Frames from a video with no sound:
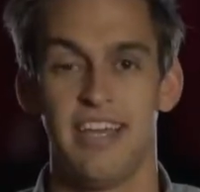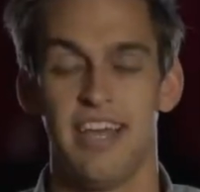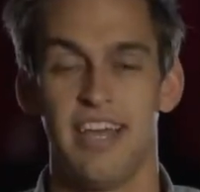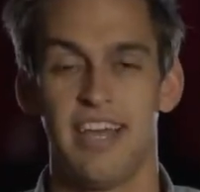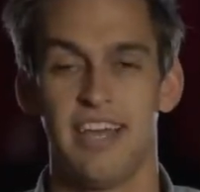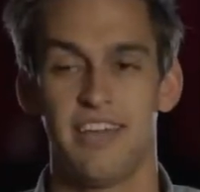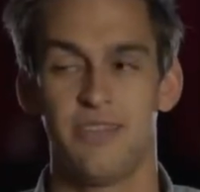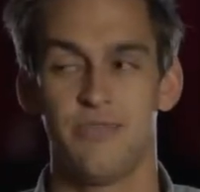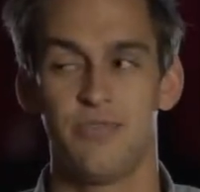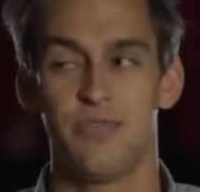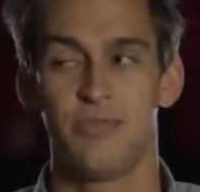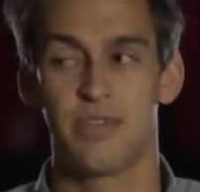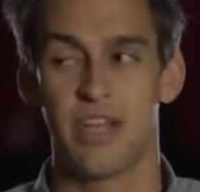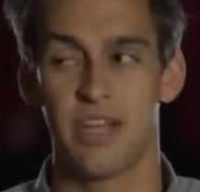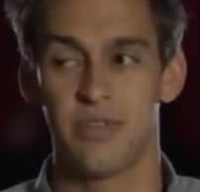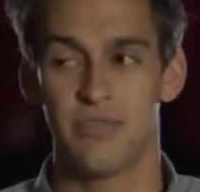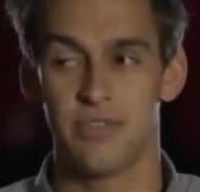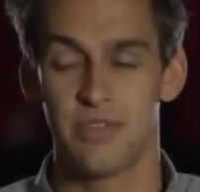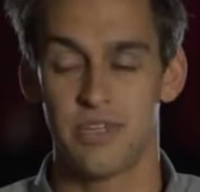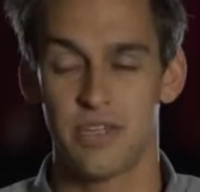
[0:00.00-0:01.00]
And the room
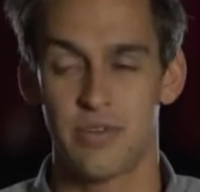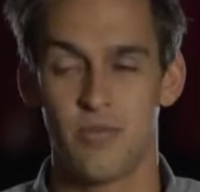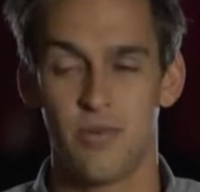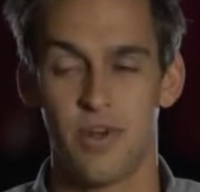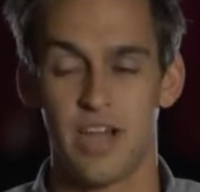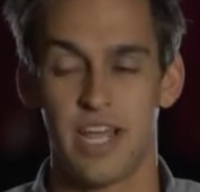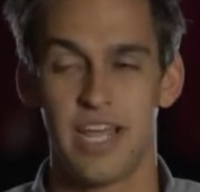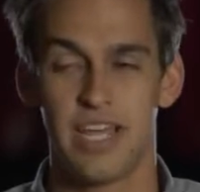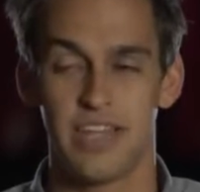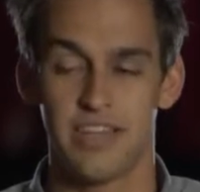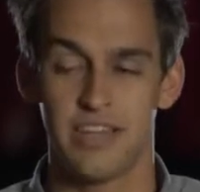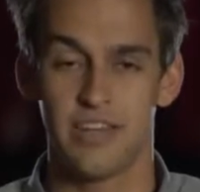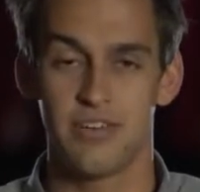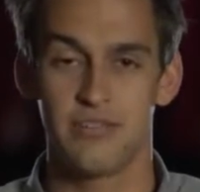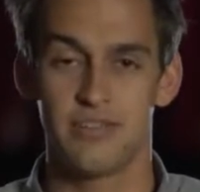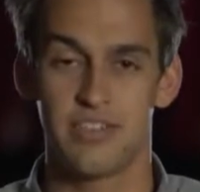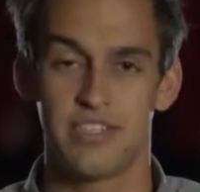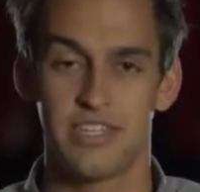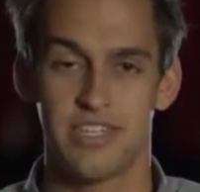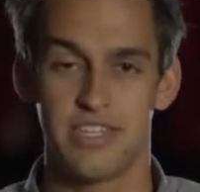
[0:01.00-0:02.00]
got really quiet, and then all
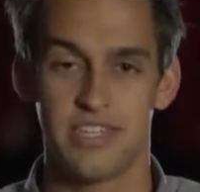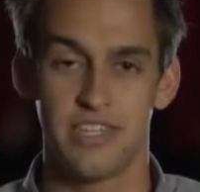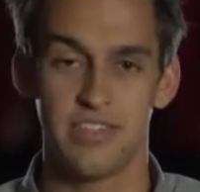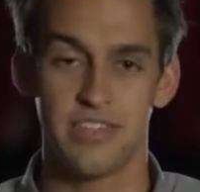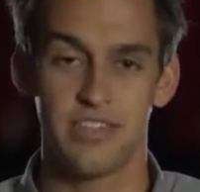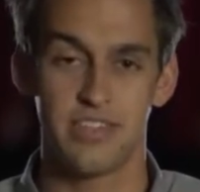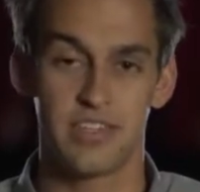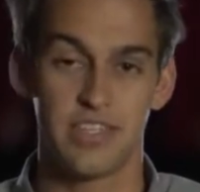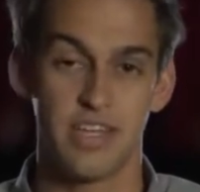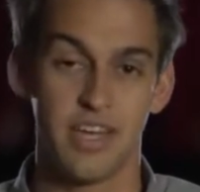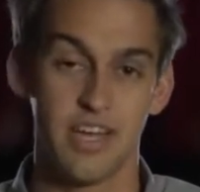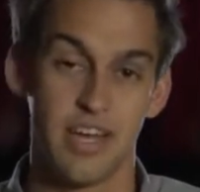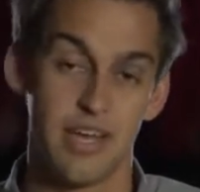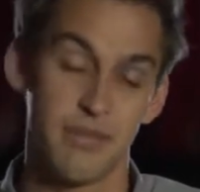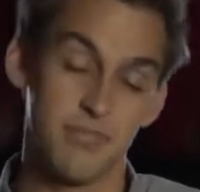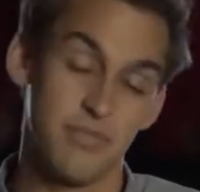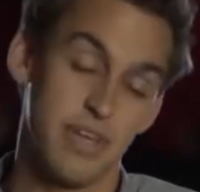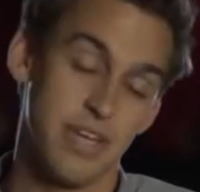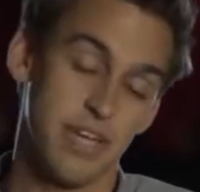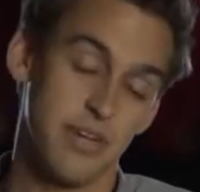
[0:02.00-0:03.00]
of a sudden I looked
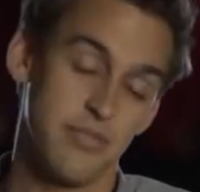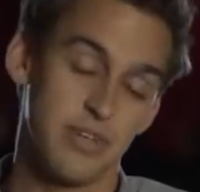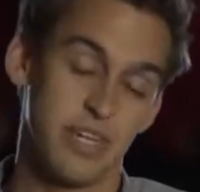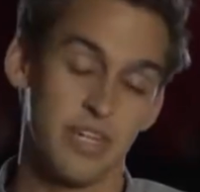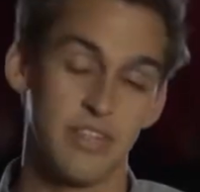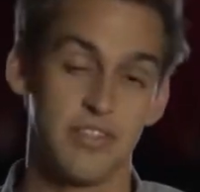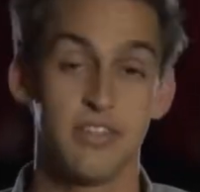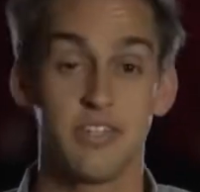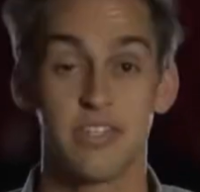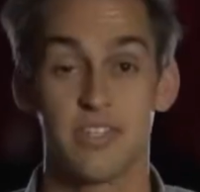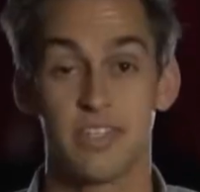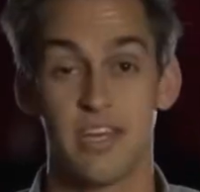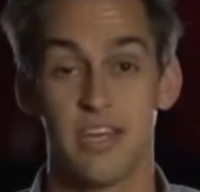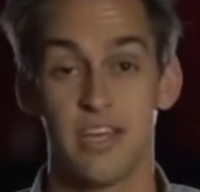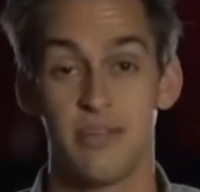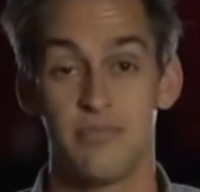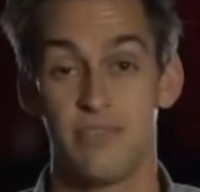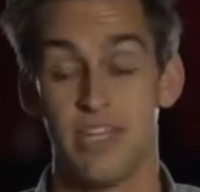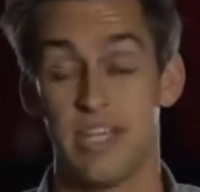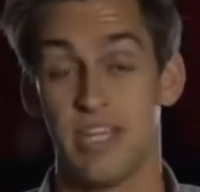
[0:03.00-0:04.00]
up, and when I looked
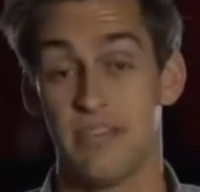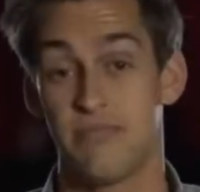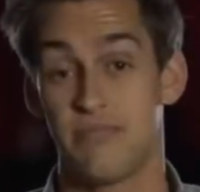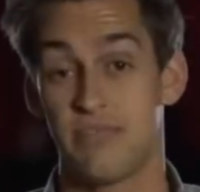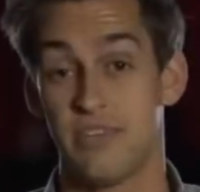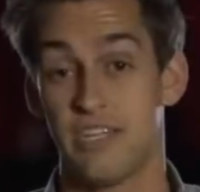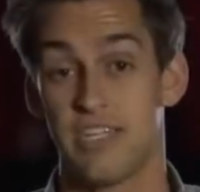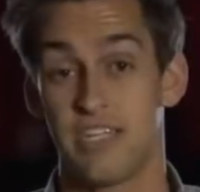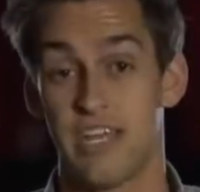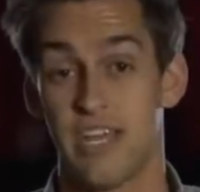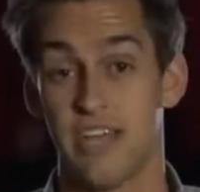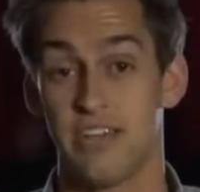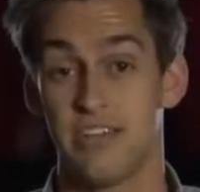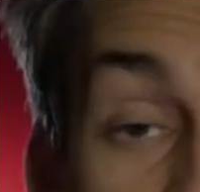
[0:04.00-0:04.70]
up, Dan freaked out.